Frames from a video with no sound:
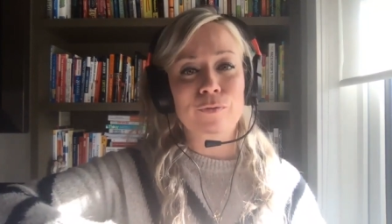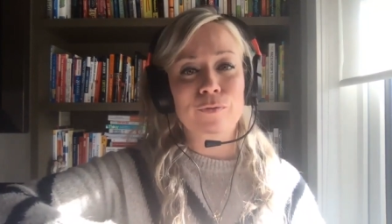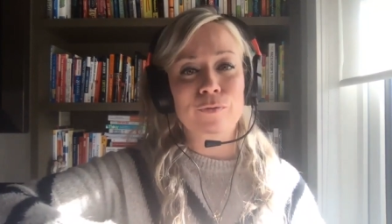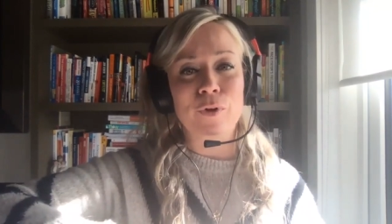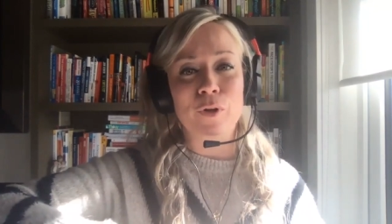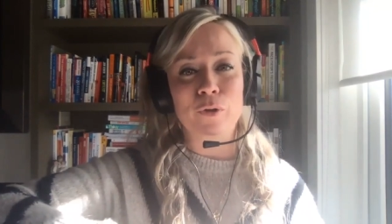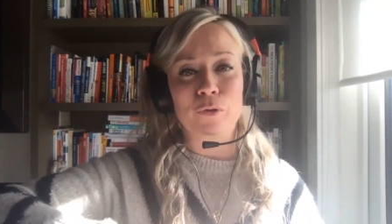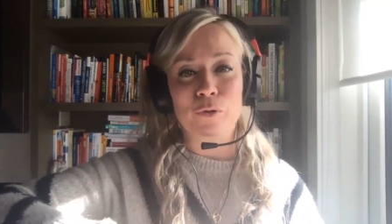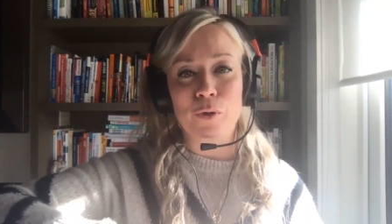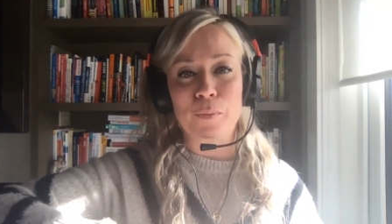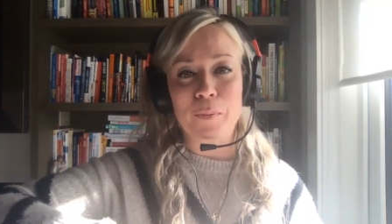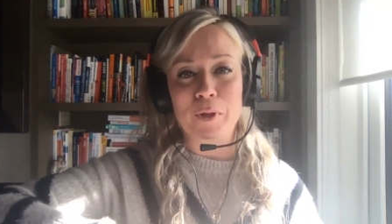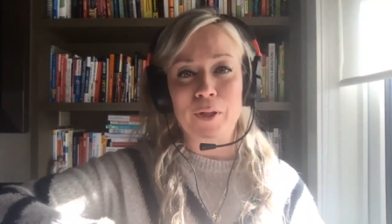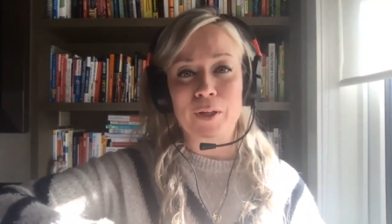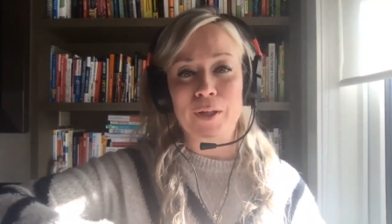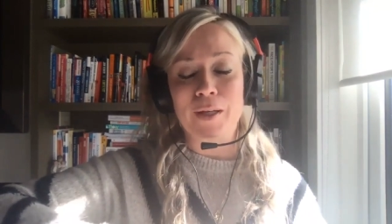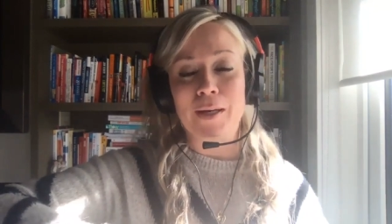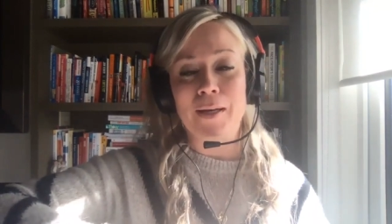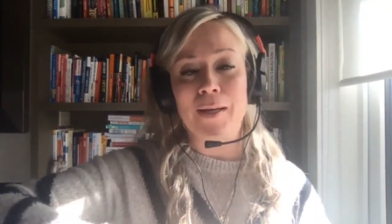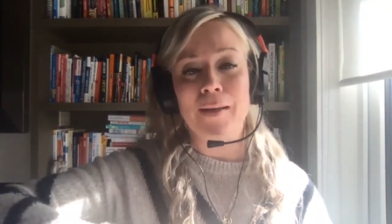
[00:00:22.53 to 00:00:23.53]

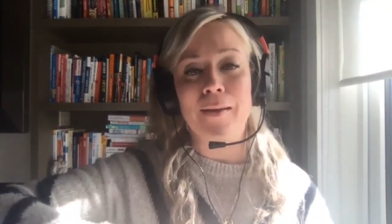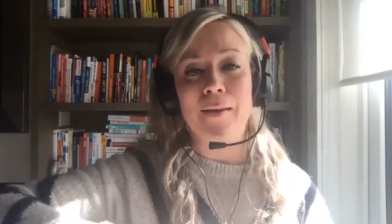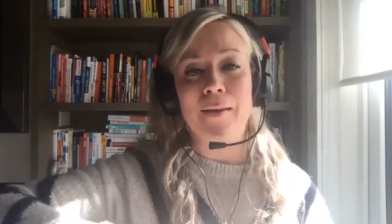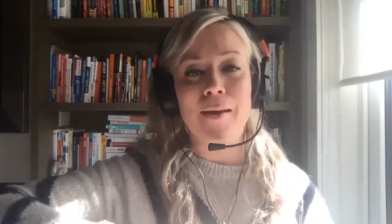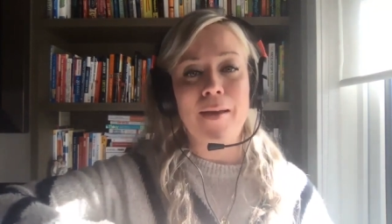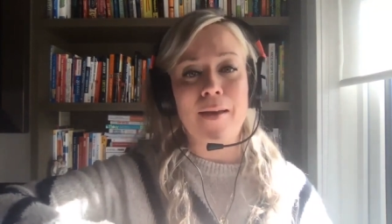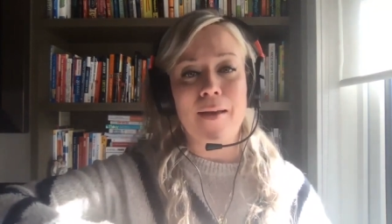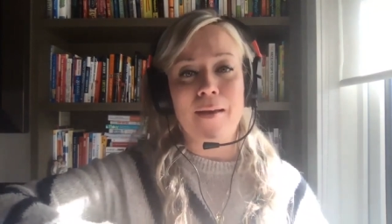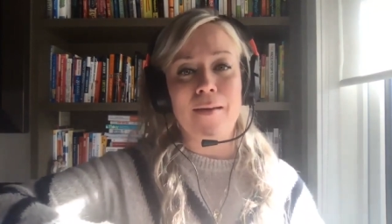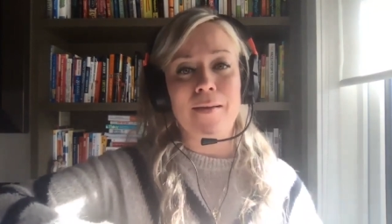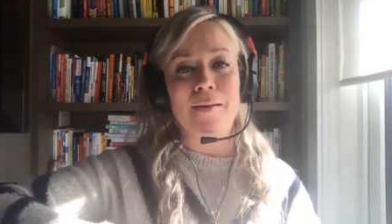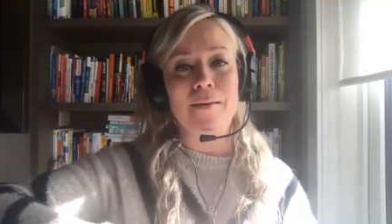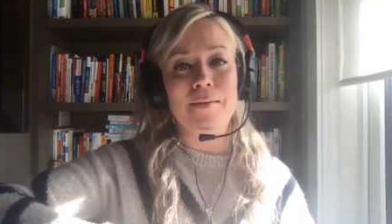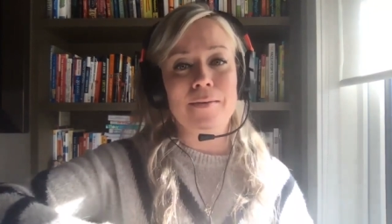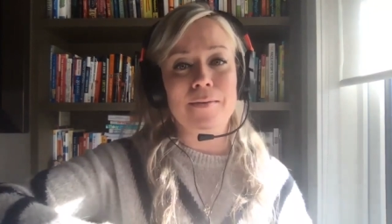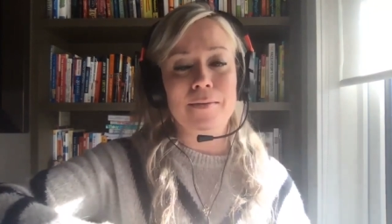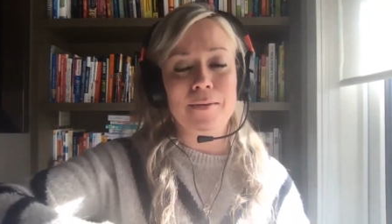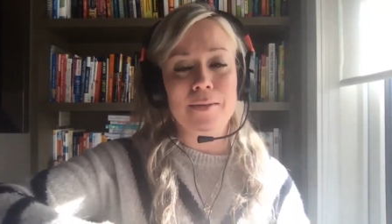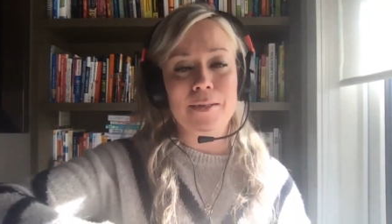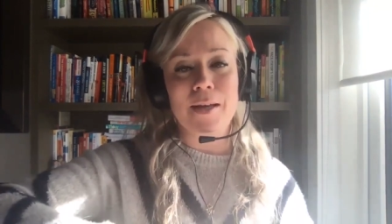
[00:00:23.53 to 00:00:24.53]
vulnerability,
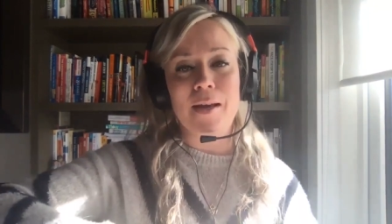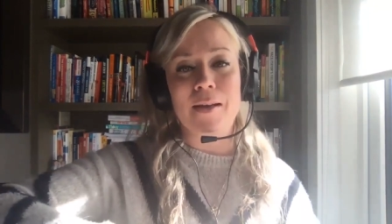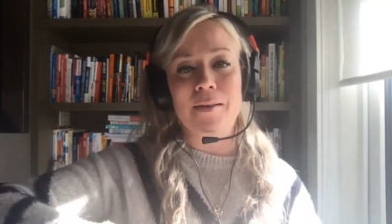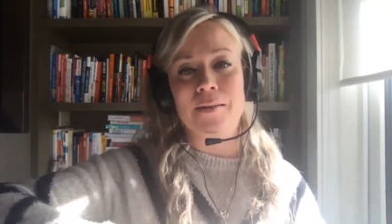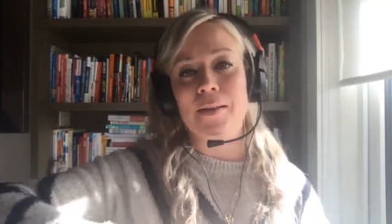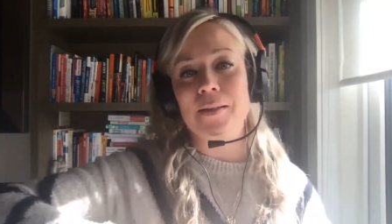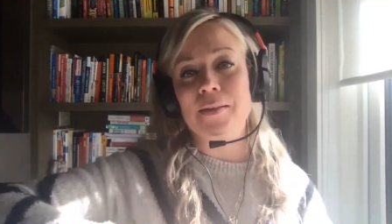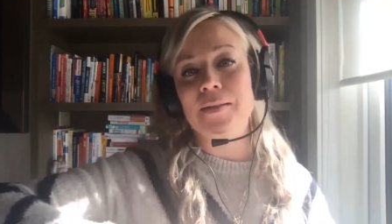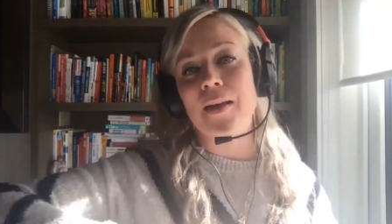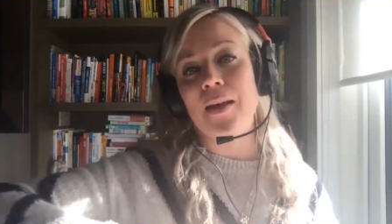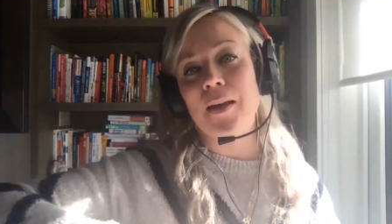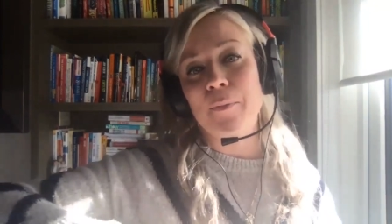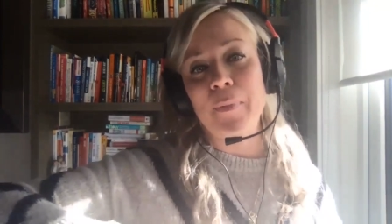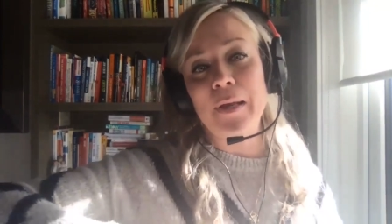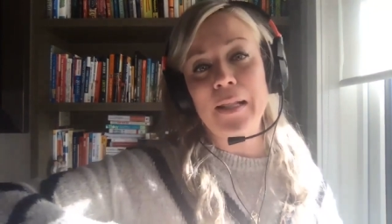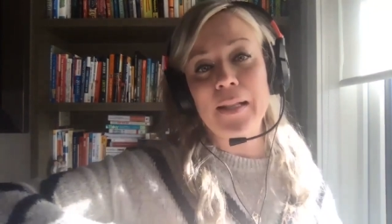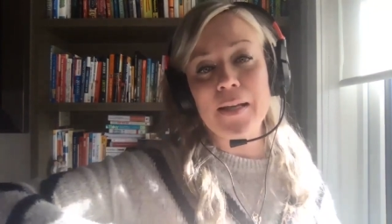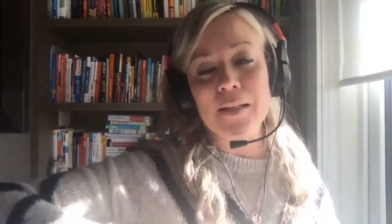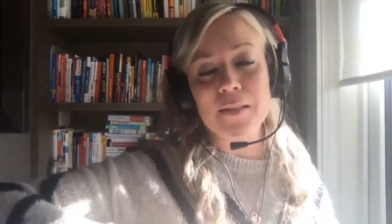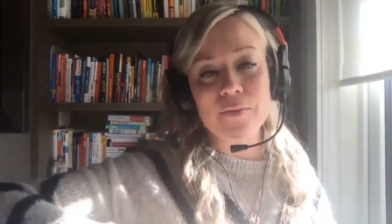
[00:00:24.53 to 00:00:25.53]
and as I said in my
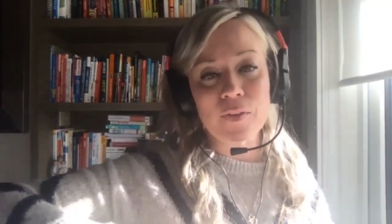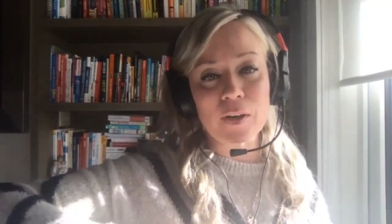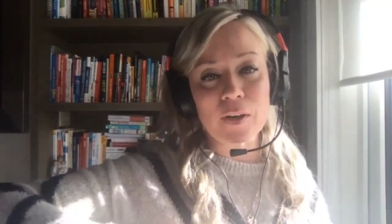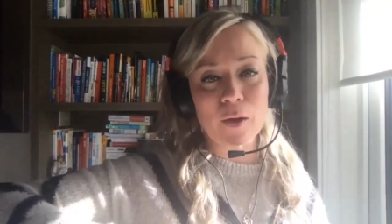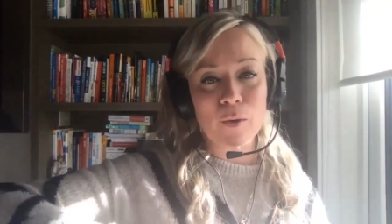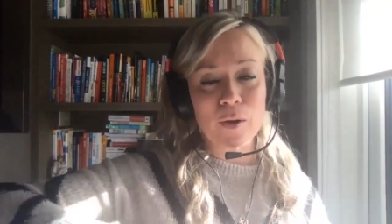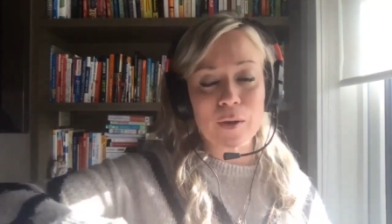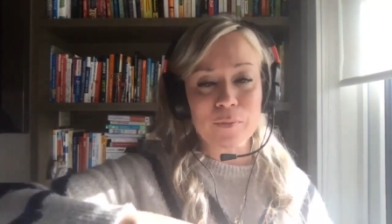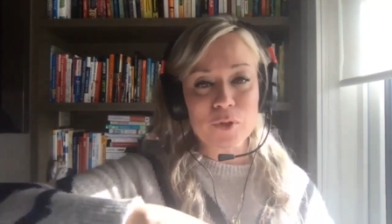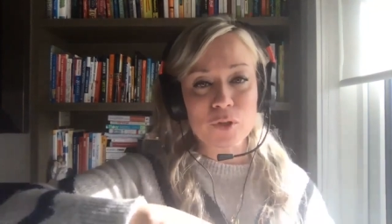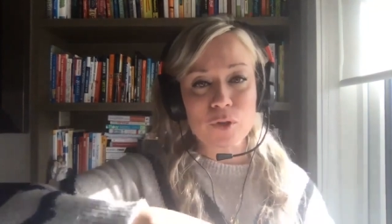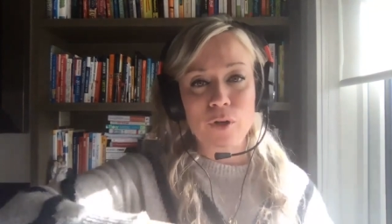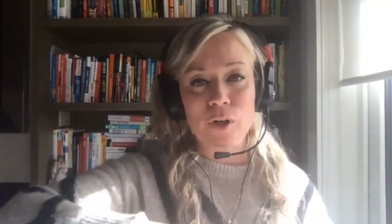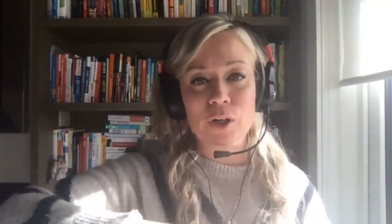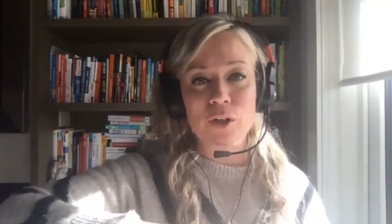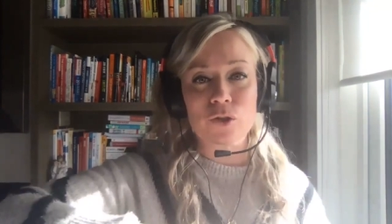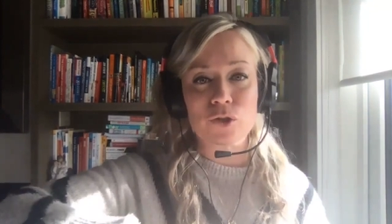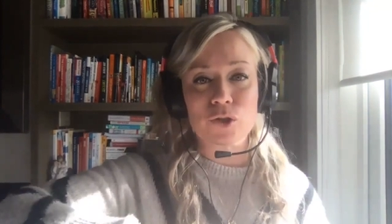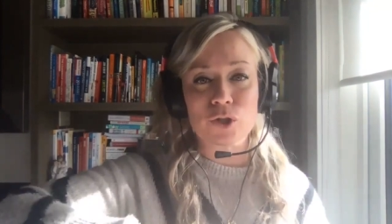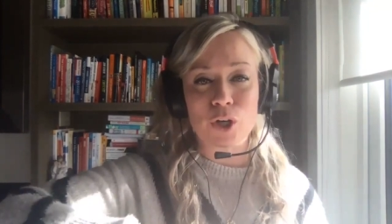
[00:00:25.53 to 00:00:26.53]
last video, I'm
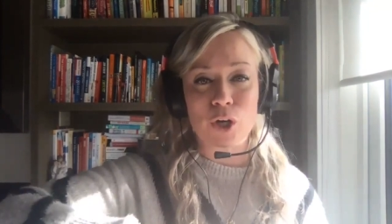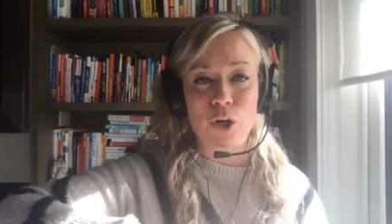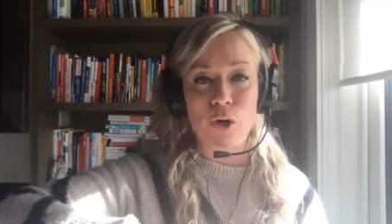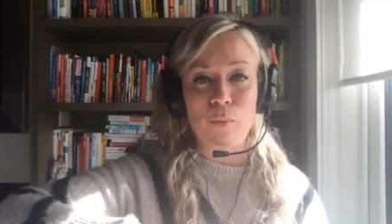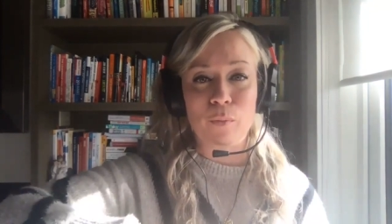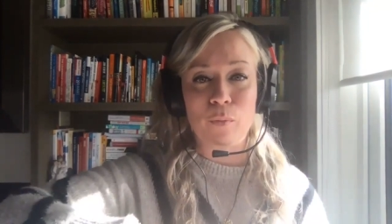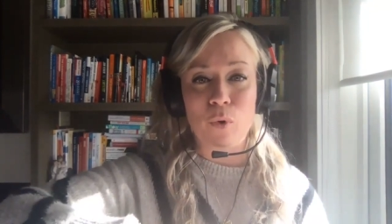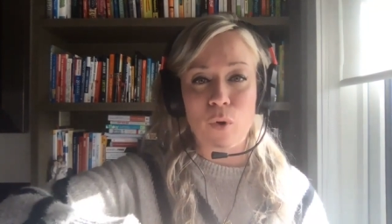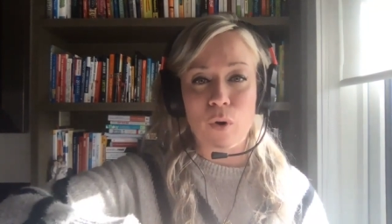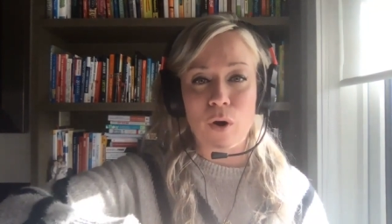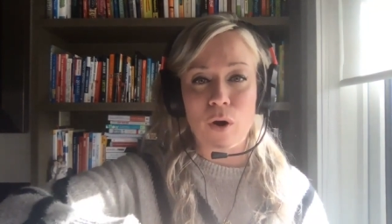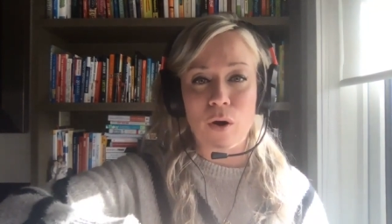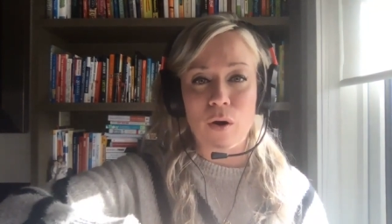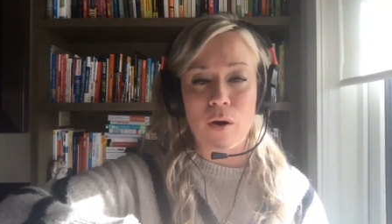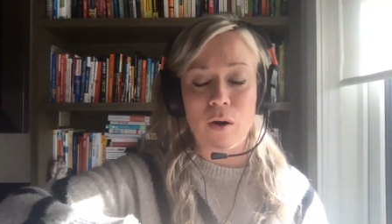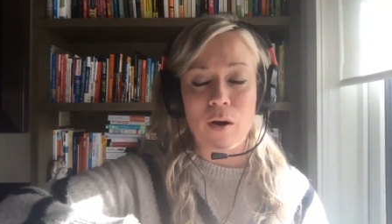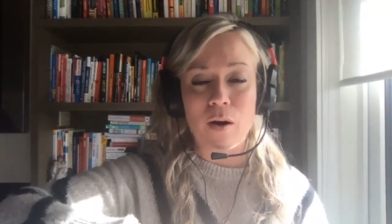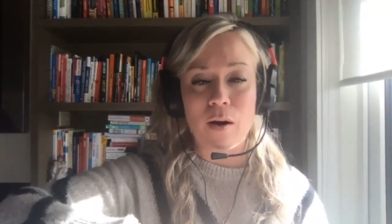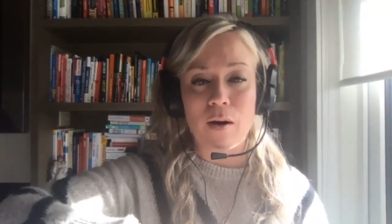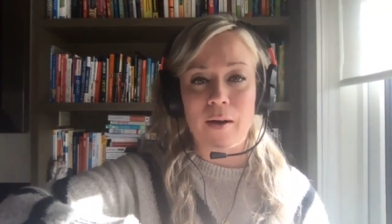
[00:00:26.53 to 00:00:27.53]
starting to share more
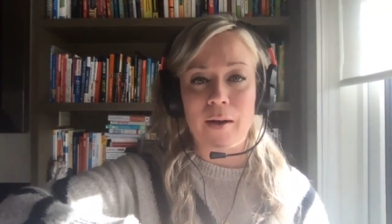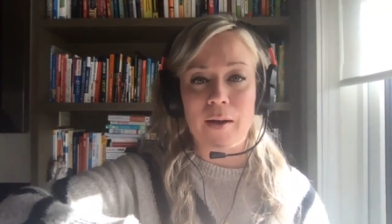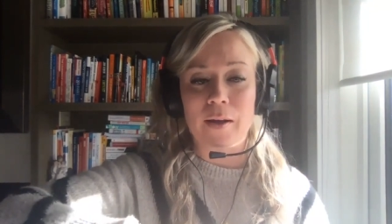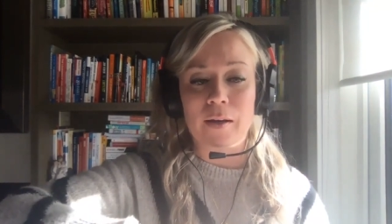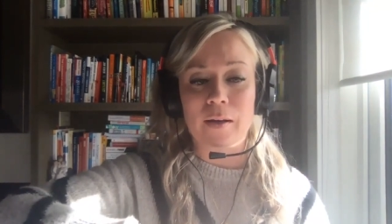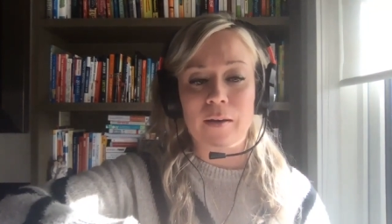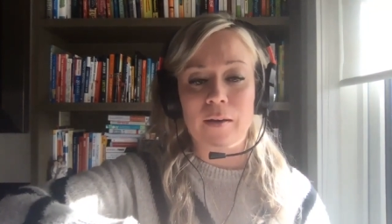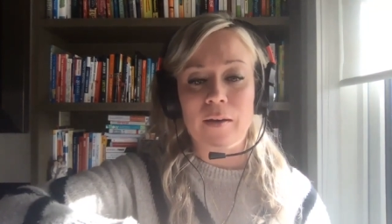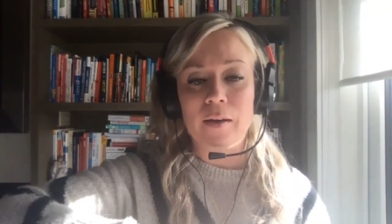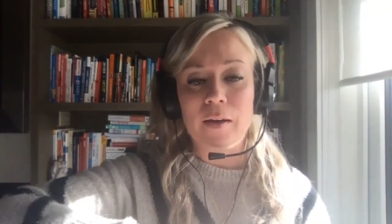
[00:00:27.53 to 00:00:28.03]
on